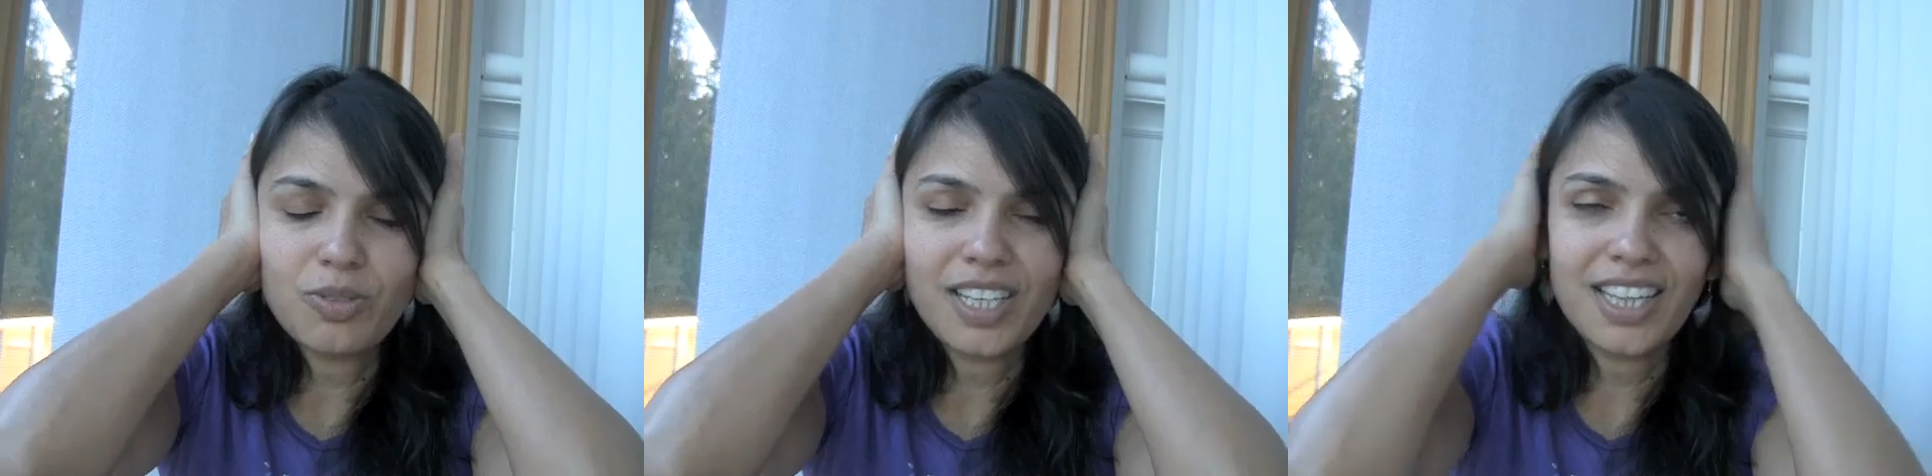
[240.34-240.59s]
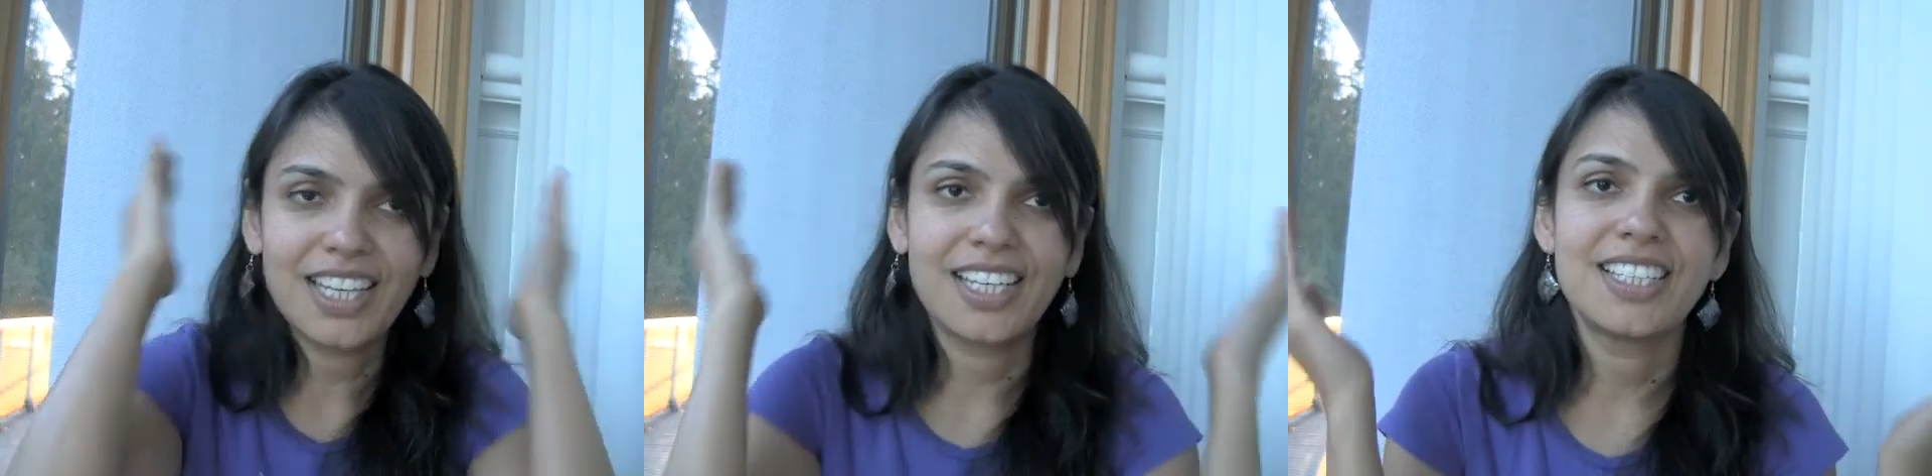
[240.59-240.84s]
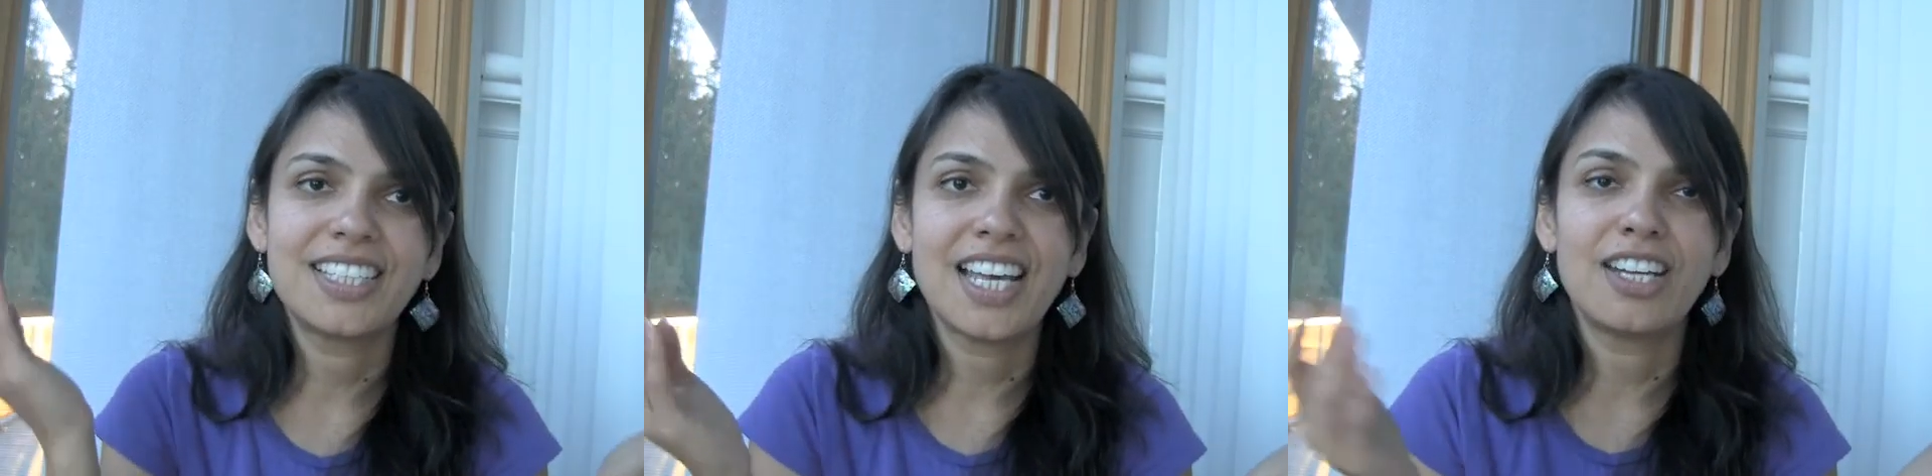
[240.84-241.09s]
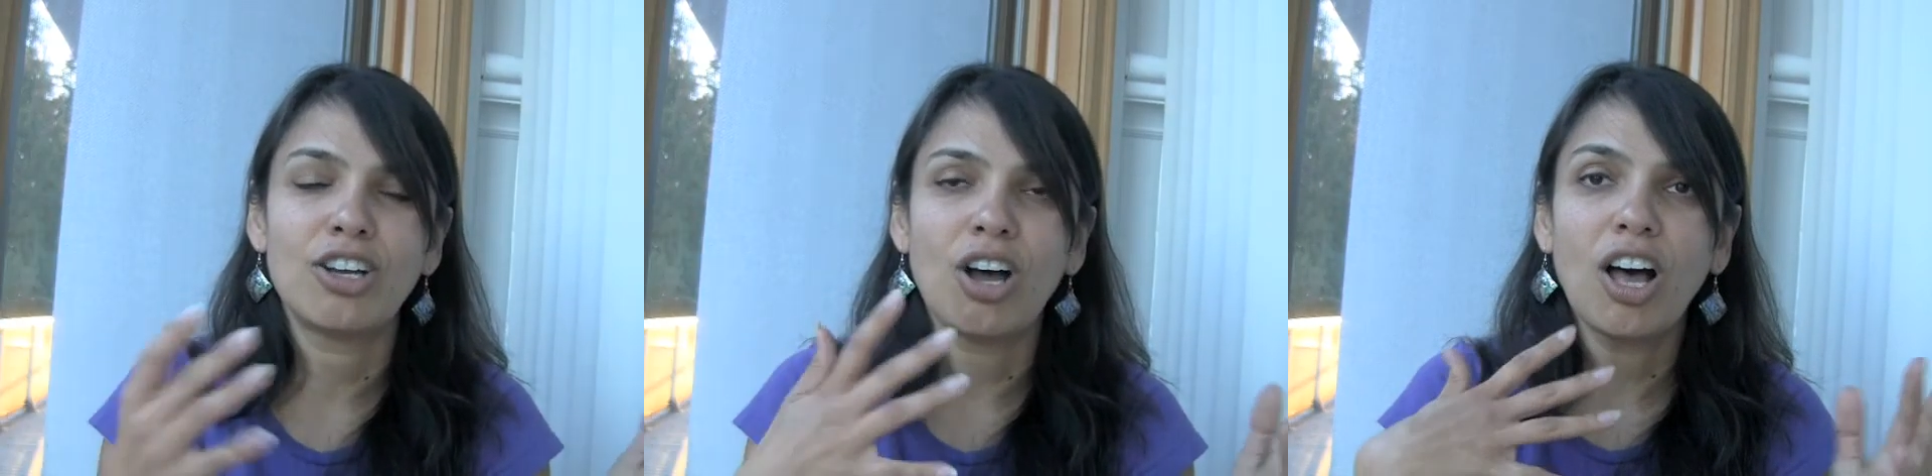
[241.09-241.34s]
doing this,
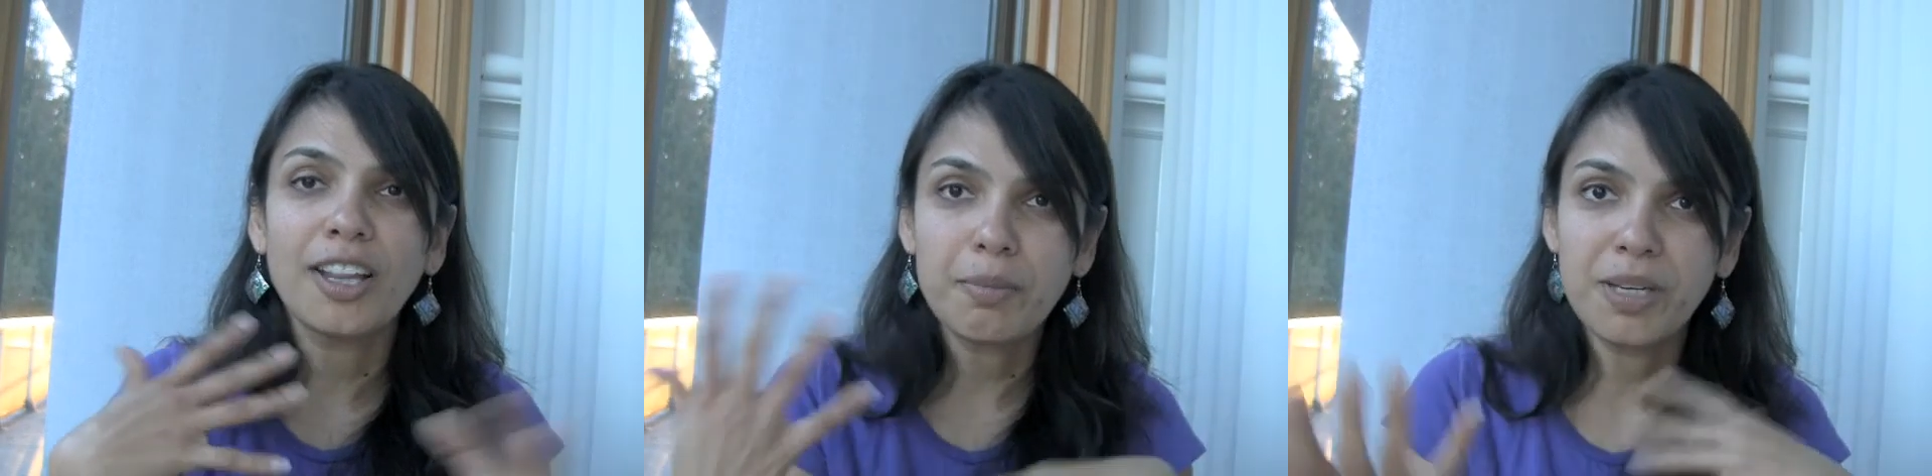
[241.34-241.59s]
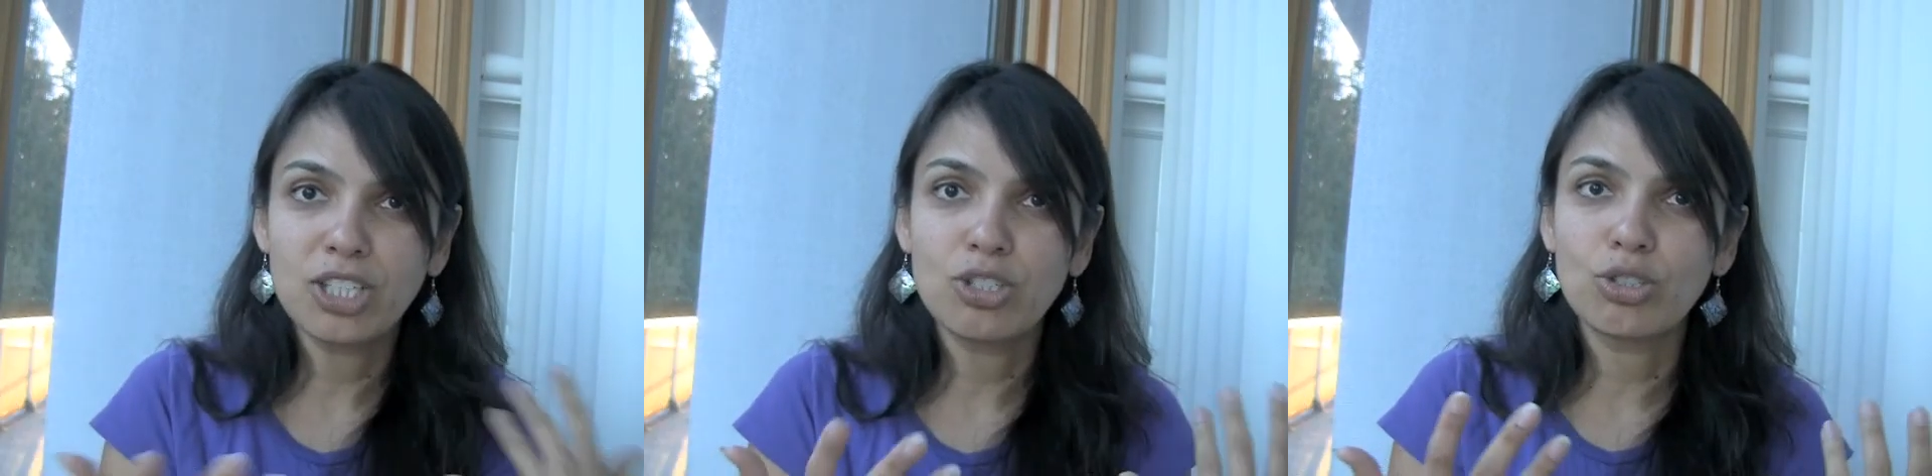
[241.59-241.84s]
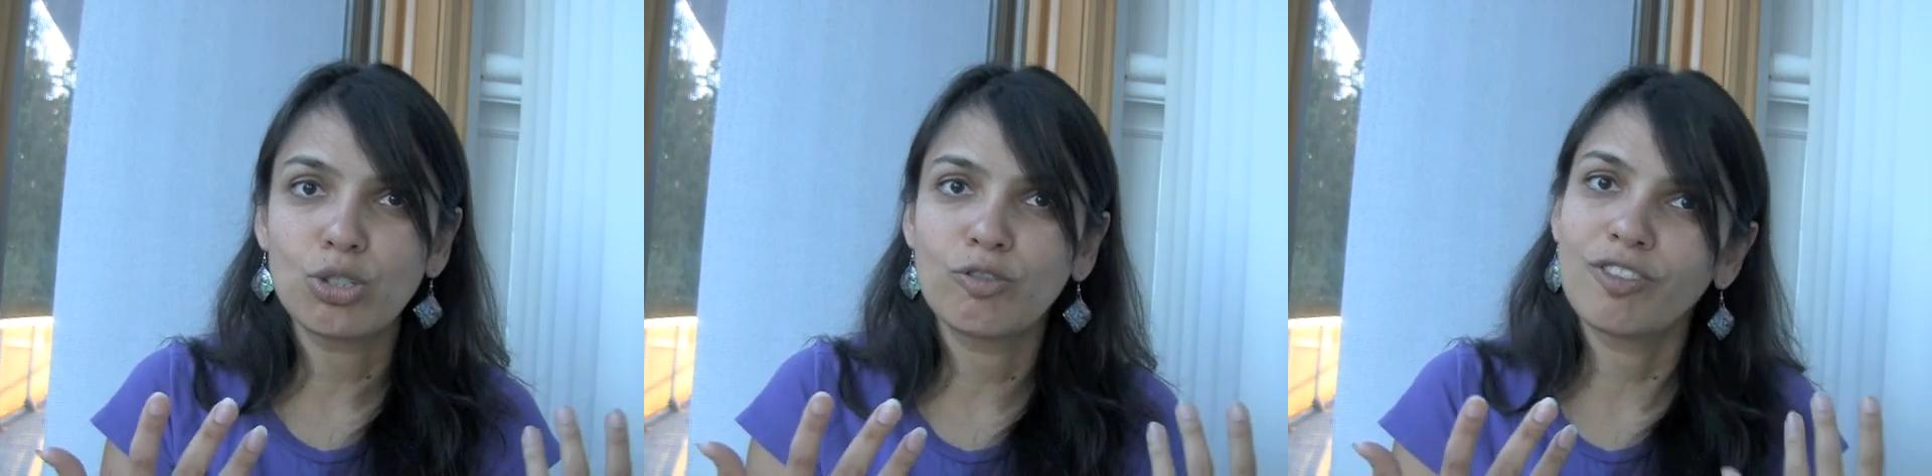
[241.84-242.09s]
and all the patients so